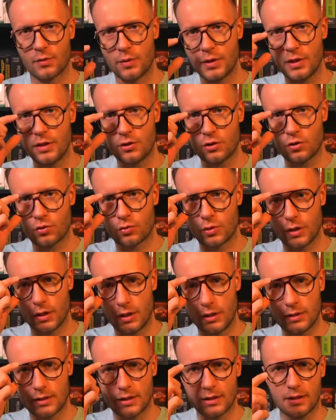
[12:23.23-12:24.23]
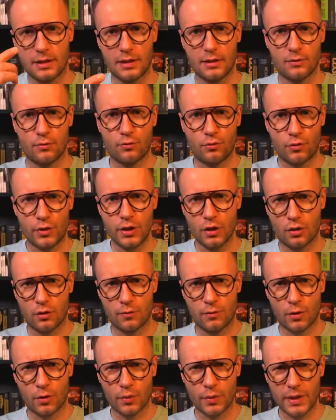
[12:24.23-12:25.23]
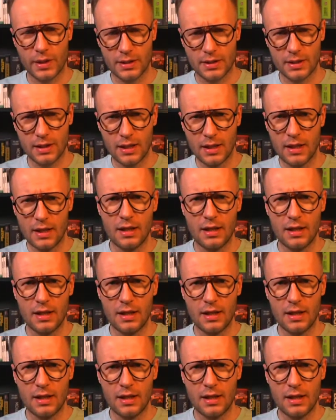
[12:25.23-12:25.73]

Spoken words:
we need to release it in 3 or 4 weeks,